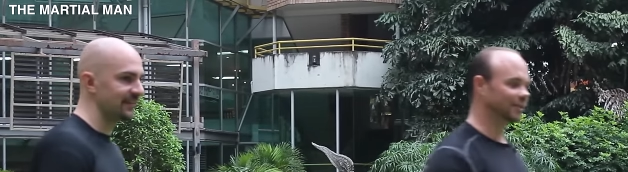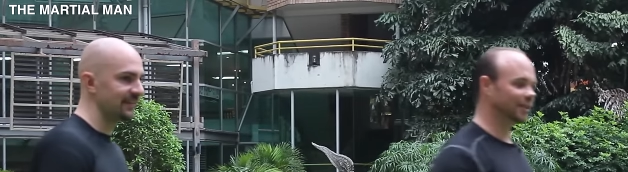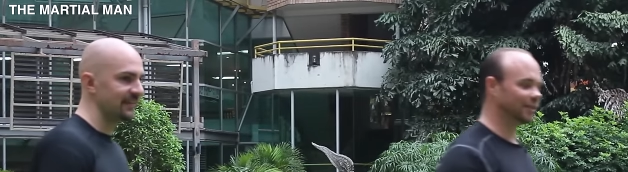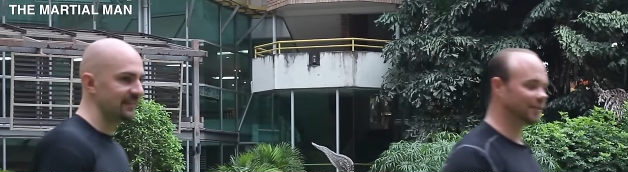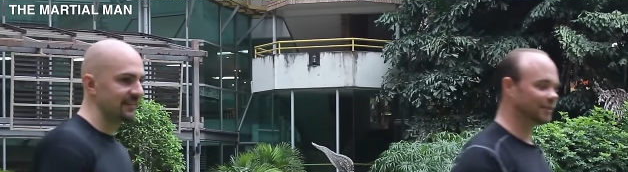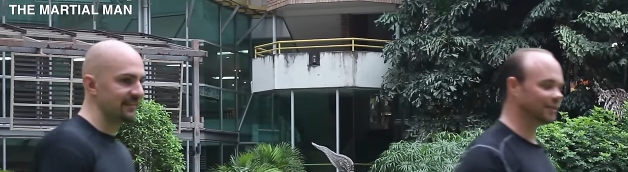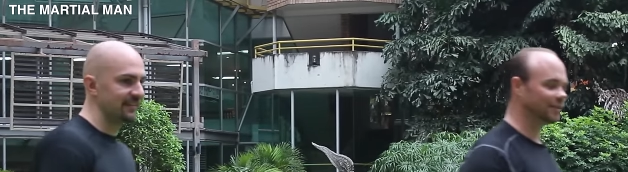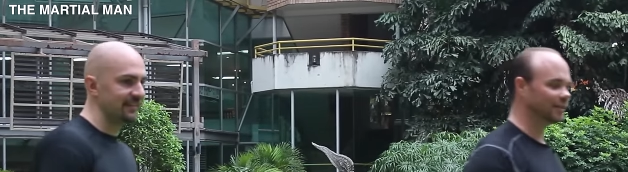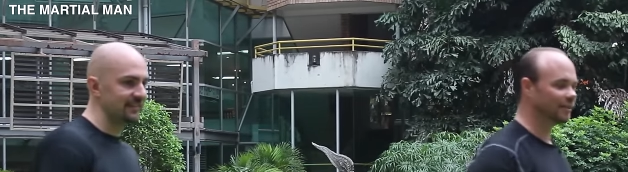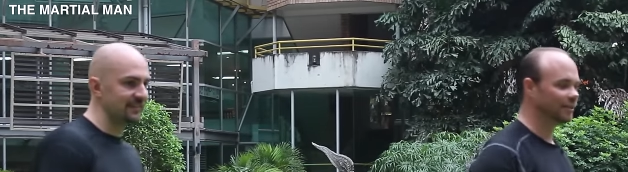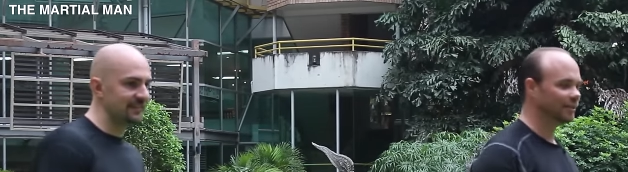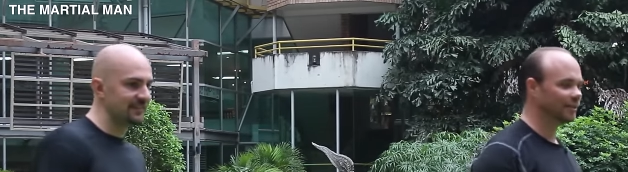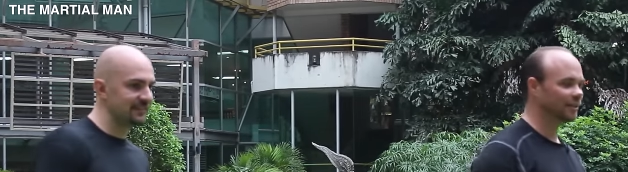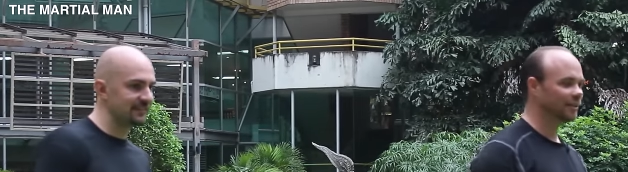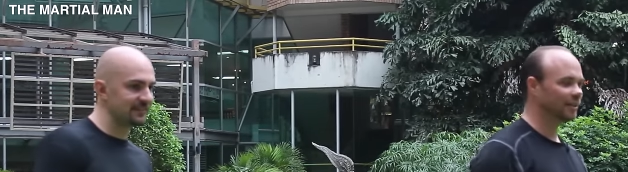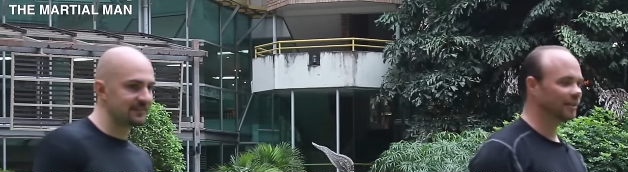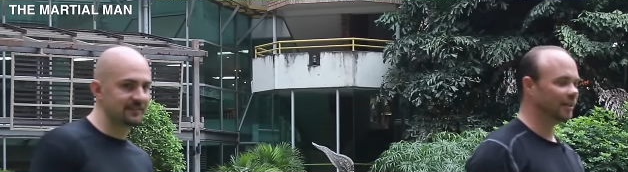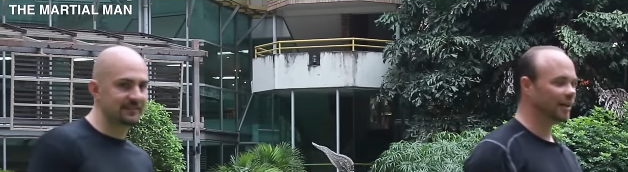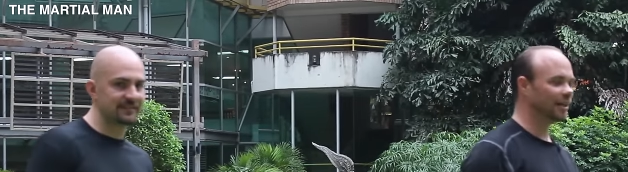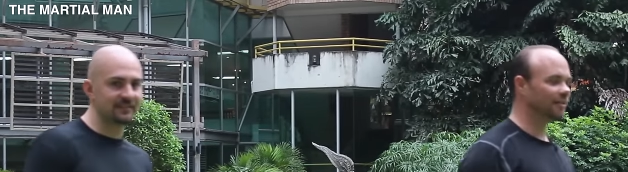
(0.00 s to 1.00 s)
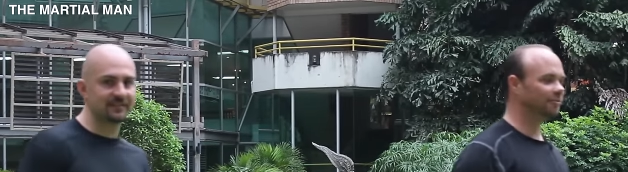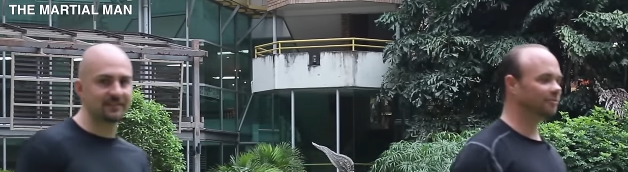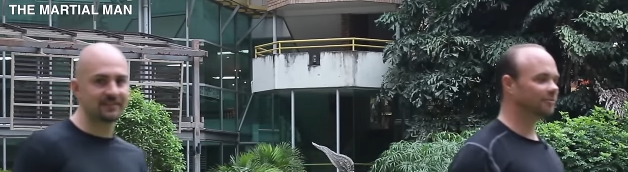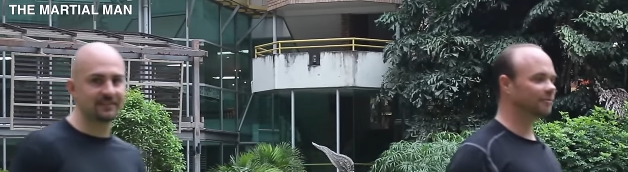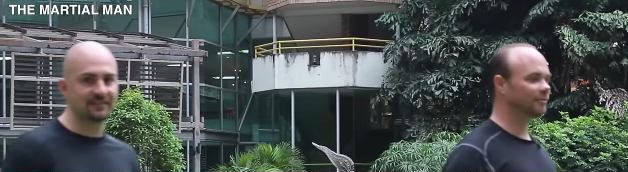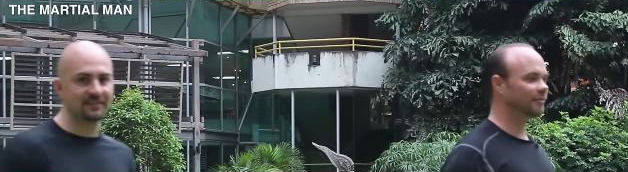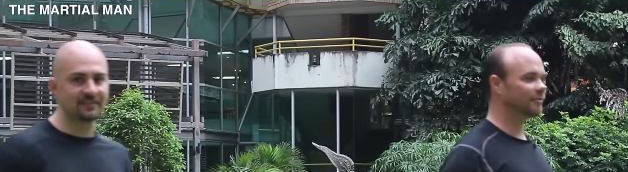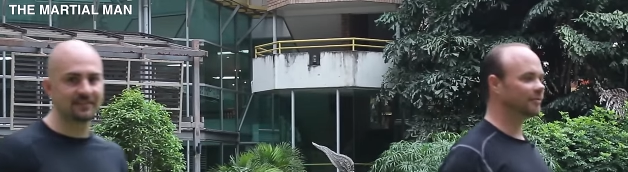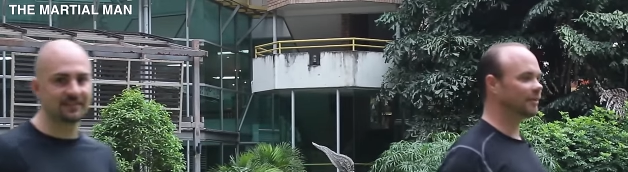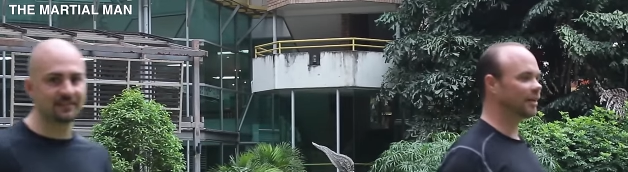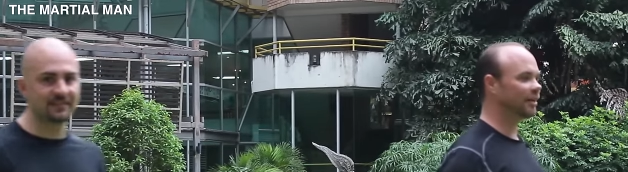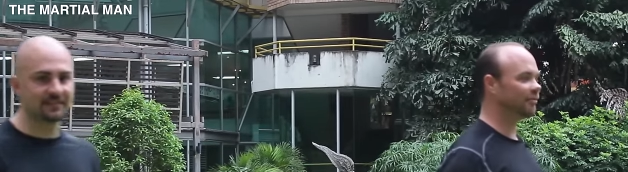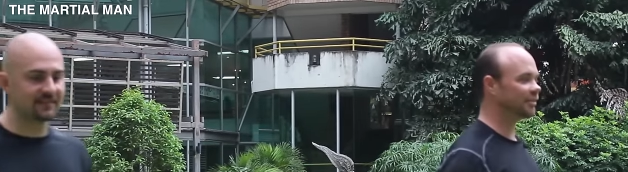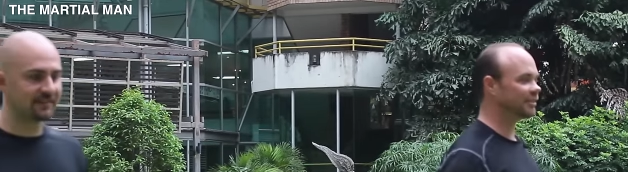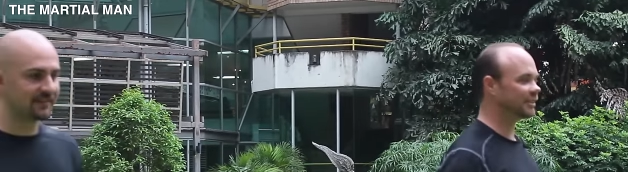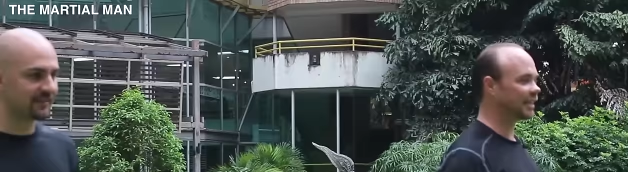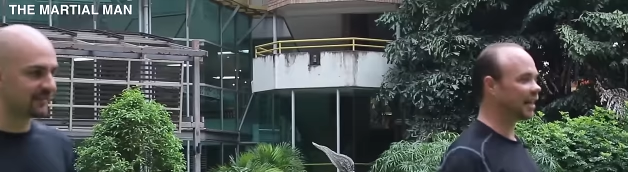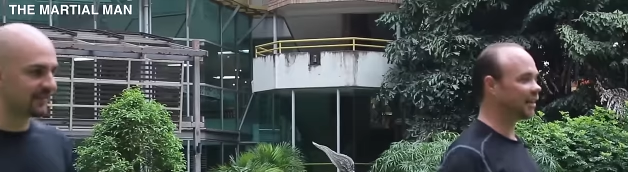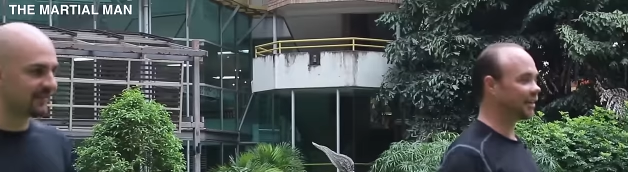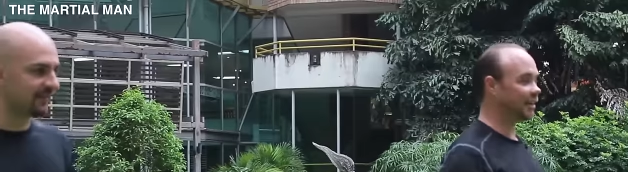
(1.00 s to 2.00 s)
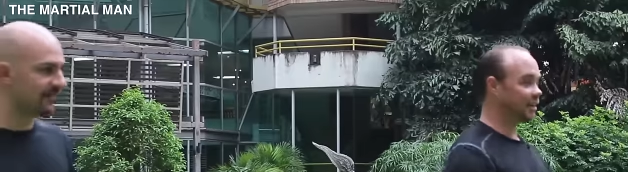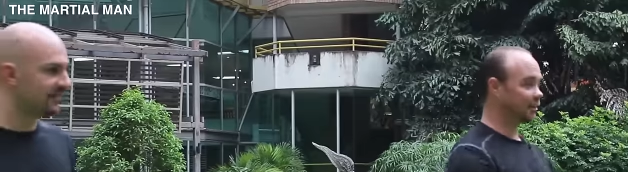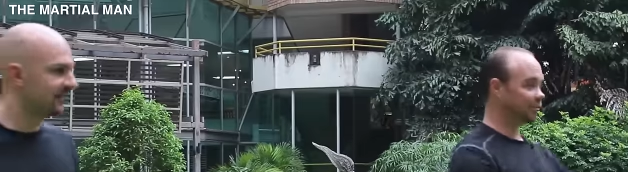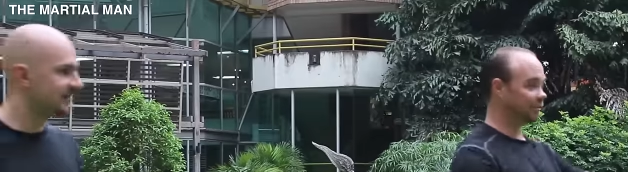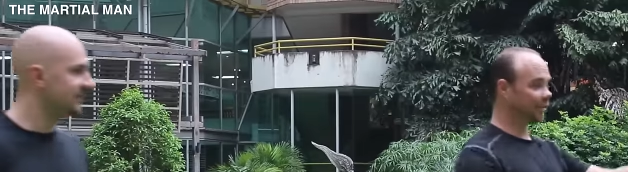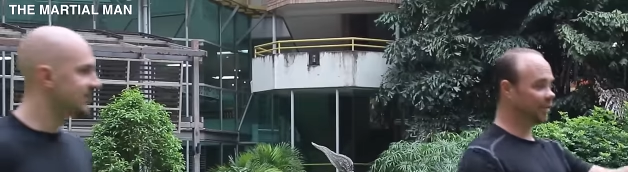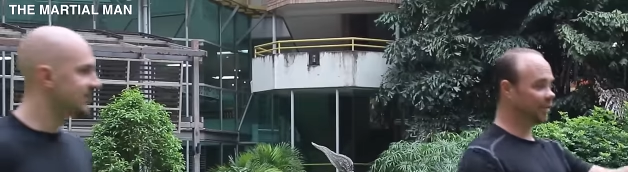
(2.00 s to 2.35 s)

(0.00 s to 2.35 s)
Speaker 1: So if if it's out here